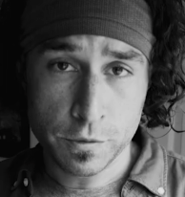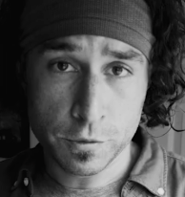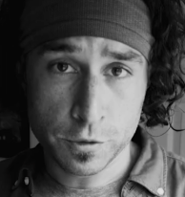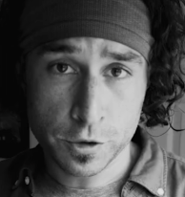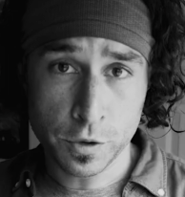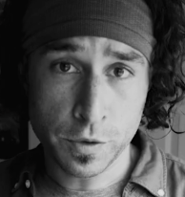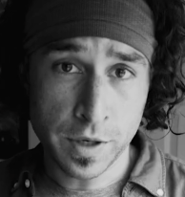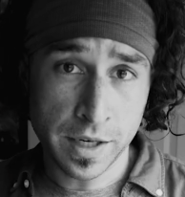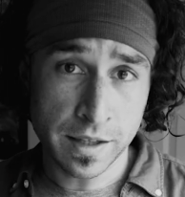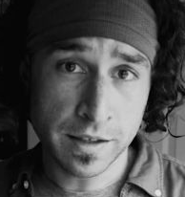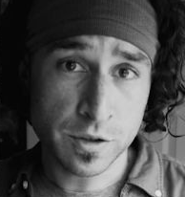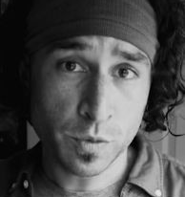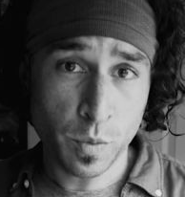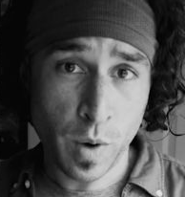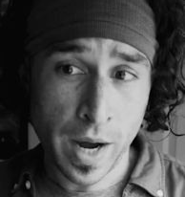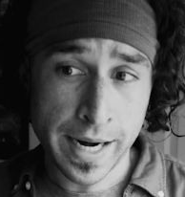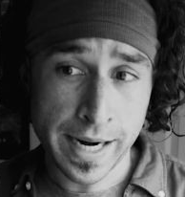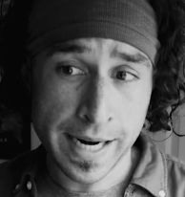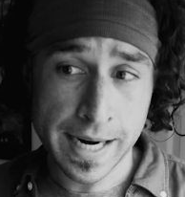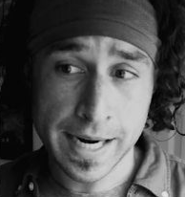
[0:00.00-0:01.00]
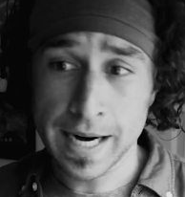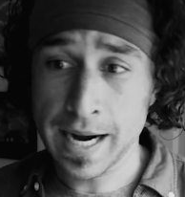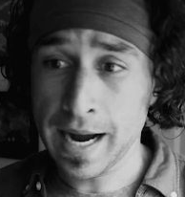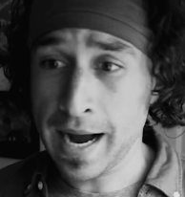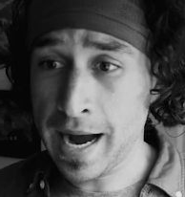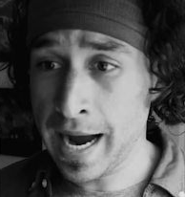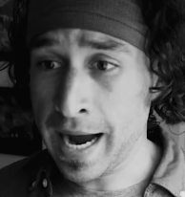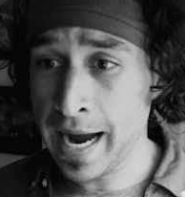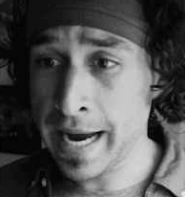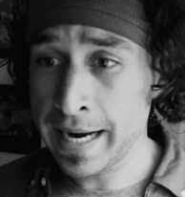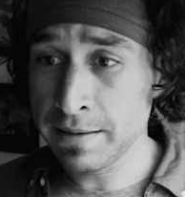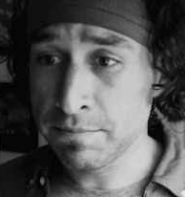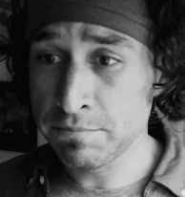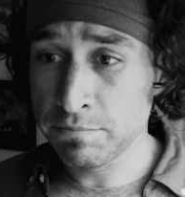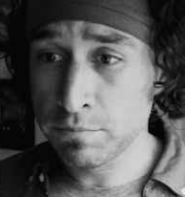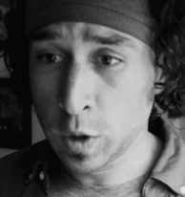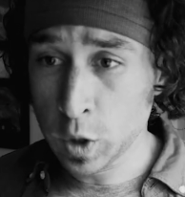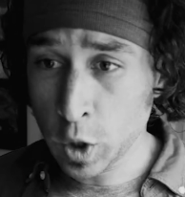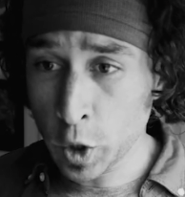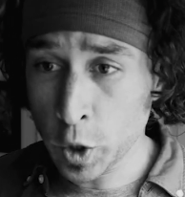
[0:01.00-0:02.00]
Through shooting this wedding, I
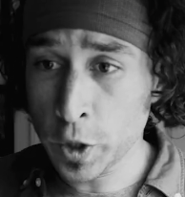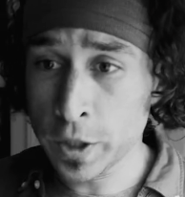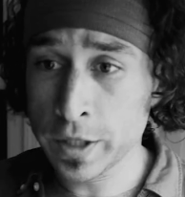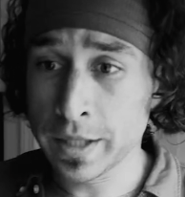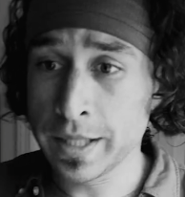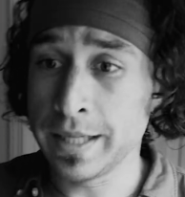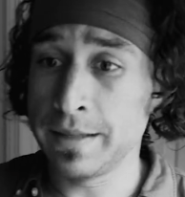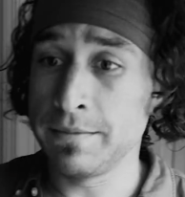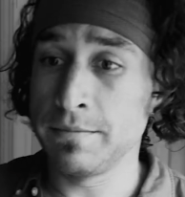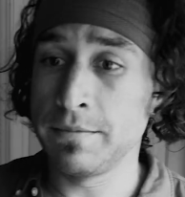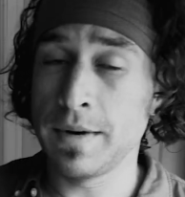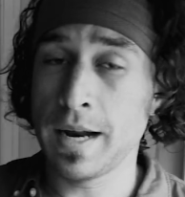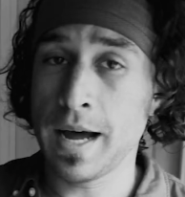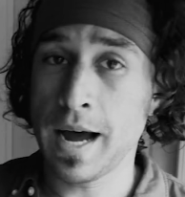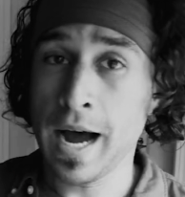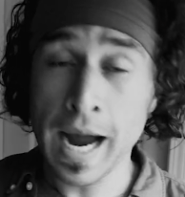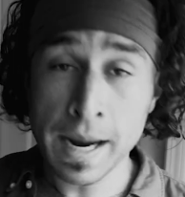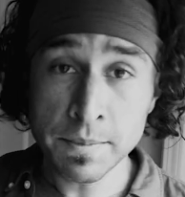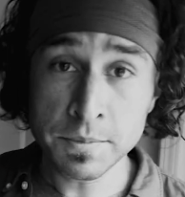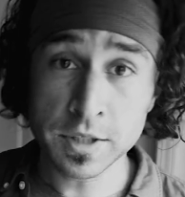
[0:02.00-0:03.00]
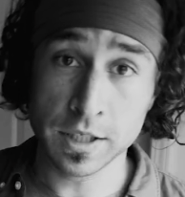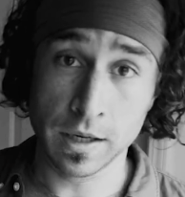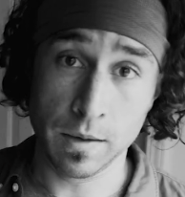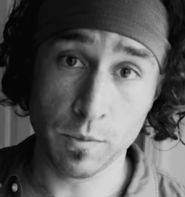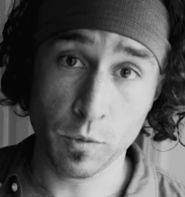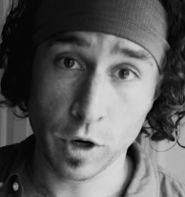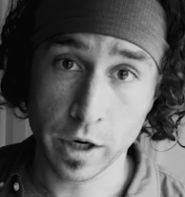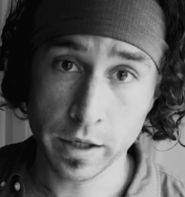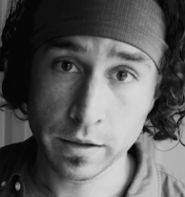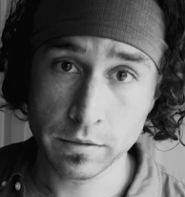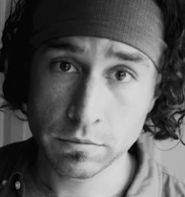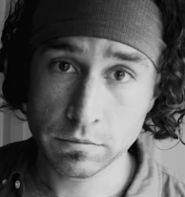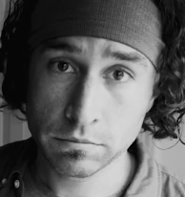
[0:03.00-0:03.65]
learned that I'm someone